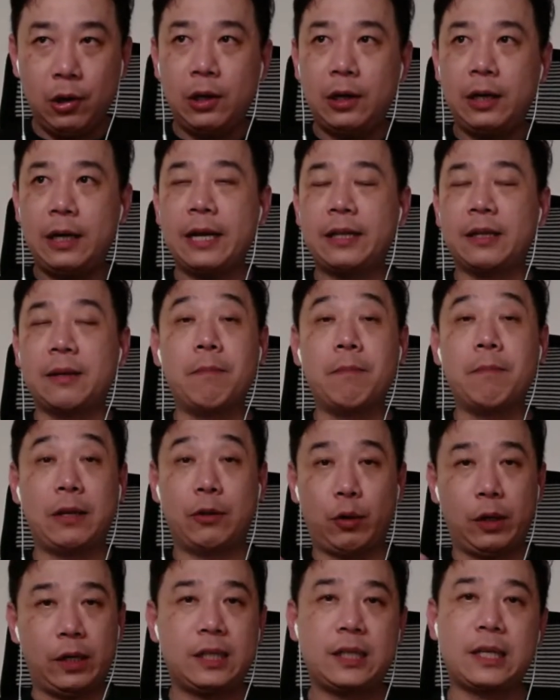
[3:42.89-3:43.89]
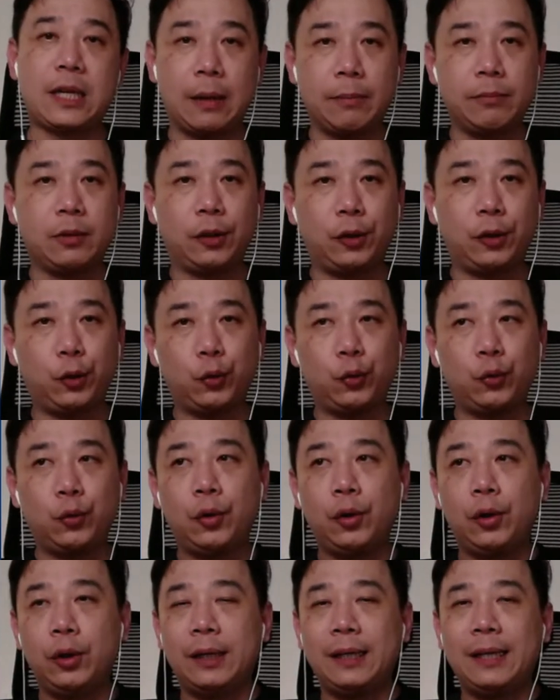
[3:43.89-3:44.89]
Let the metrics come to you.
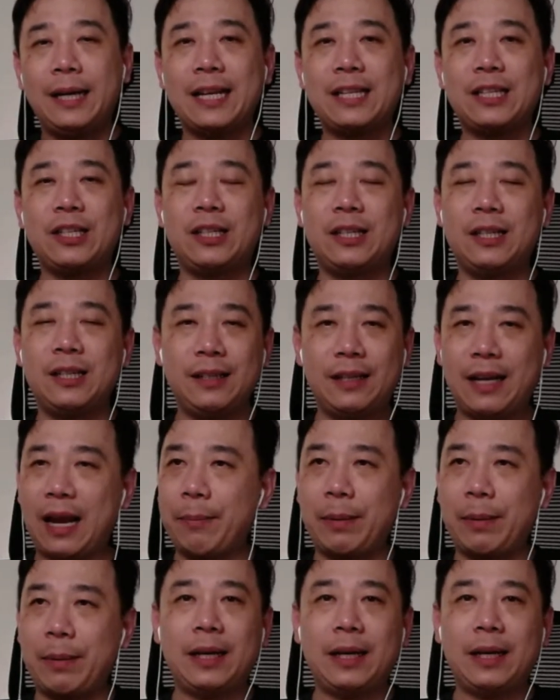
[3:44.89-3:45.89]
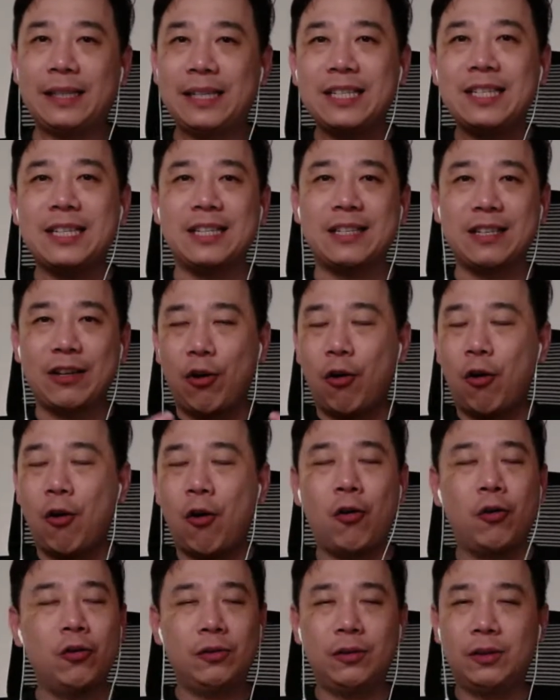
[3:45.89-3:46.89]
This is
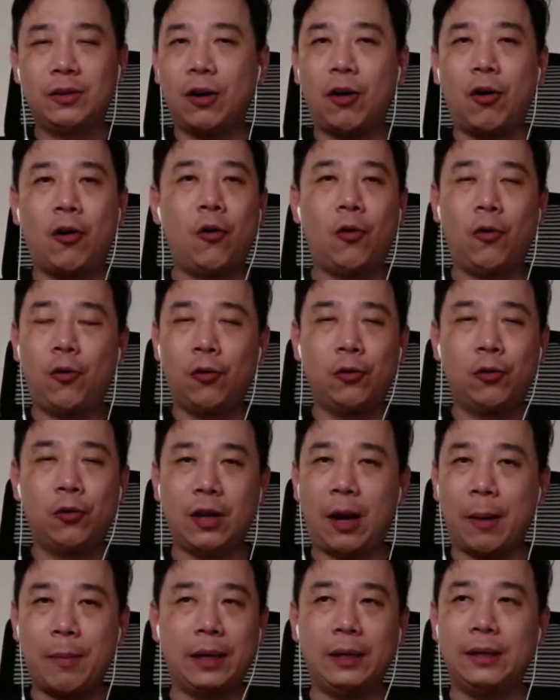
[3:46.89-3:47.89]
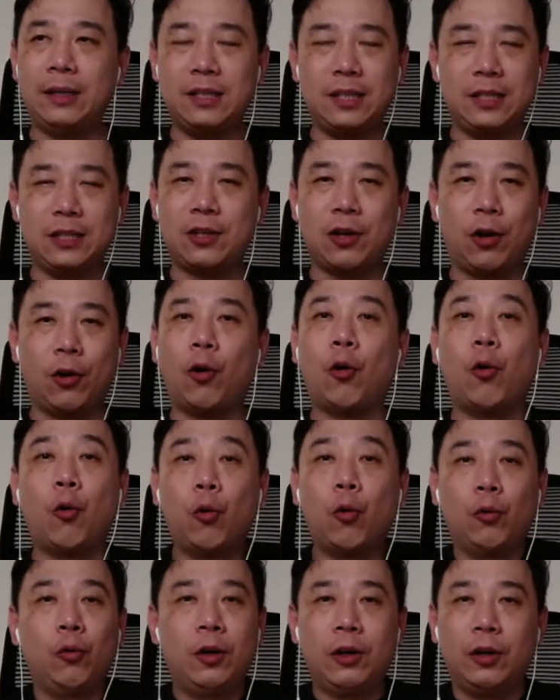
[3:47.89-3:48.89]
all this is the
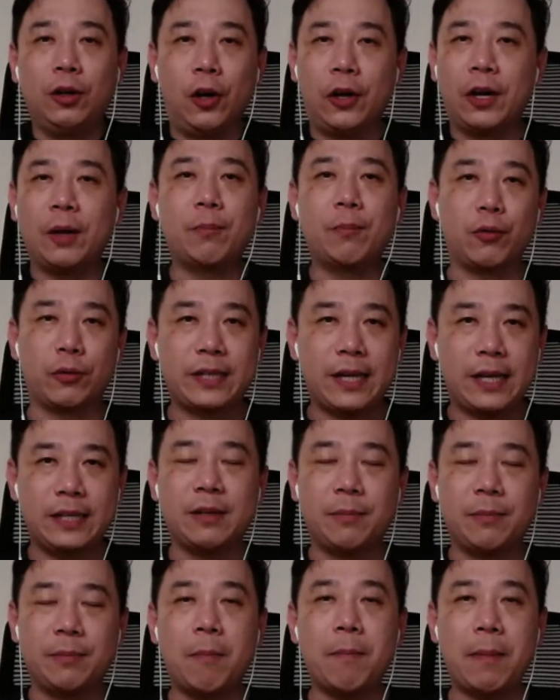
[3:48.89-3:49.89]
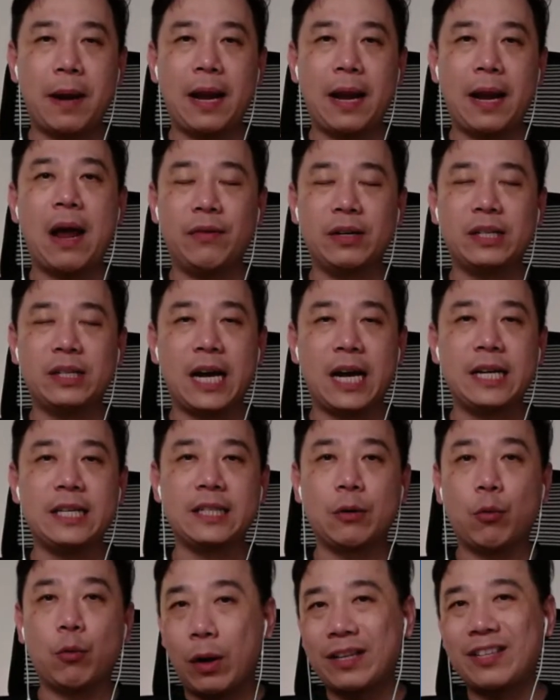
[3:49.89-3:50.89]
whole learning process about meta
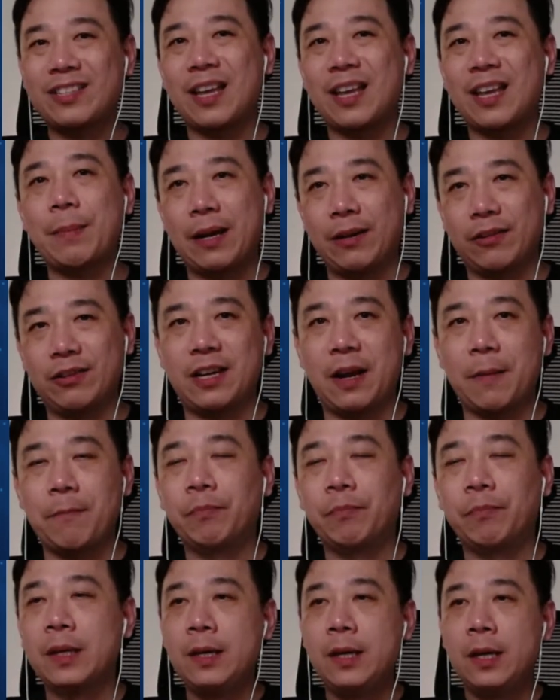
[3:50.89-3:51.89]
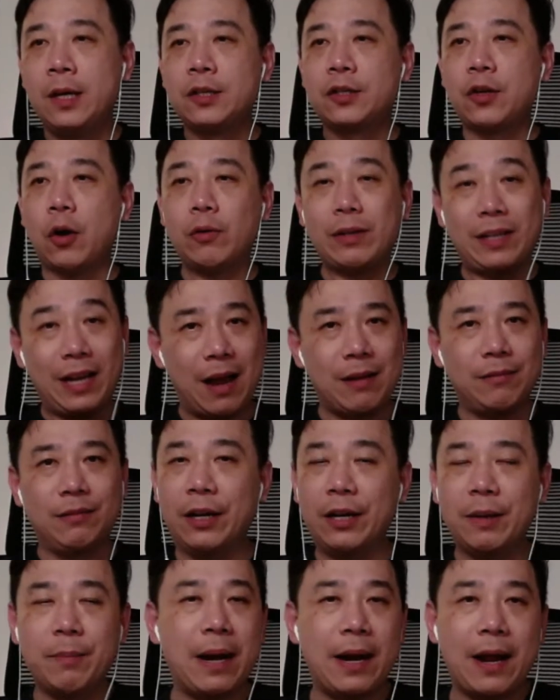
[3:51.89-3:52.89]
advertising, one step at a time. So yeah,
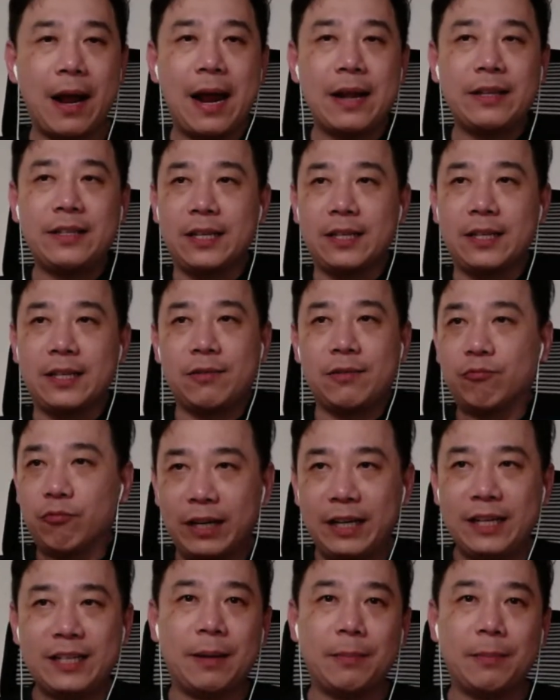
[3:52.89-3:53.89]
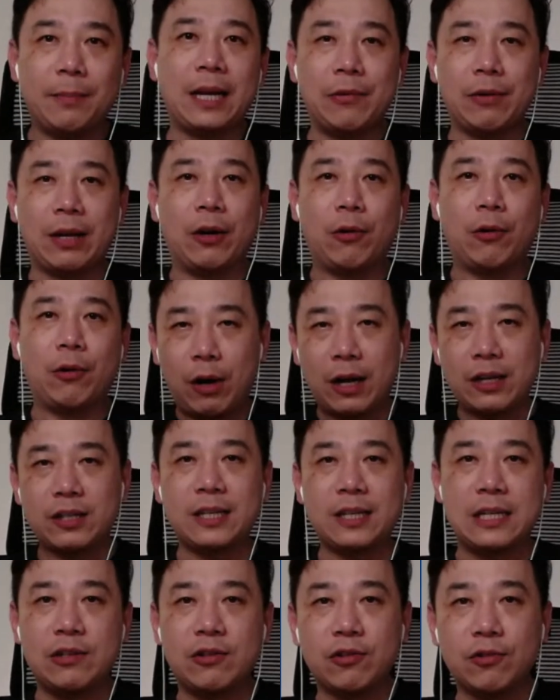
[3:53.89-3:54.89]
learning meta ads is really something that you cannot rush
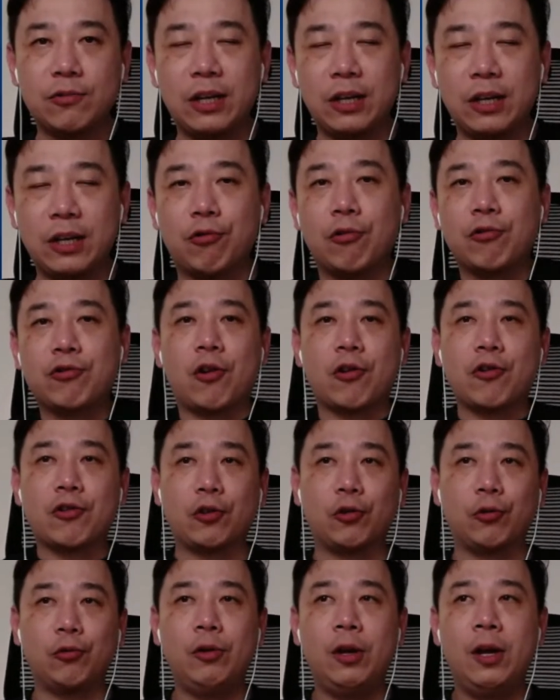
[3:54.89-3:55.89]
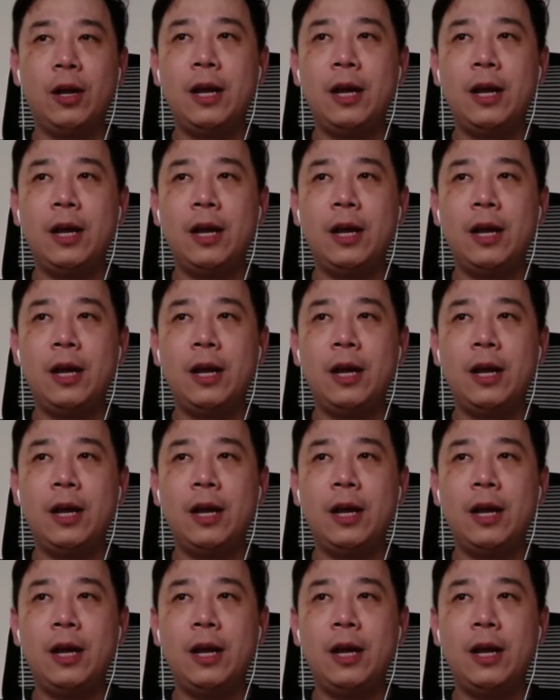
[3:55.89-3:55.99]
into. It grows on you.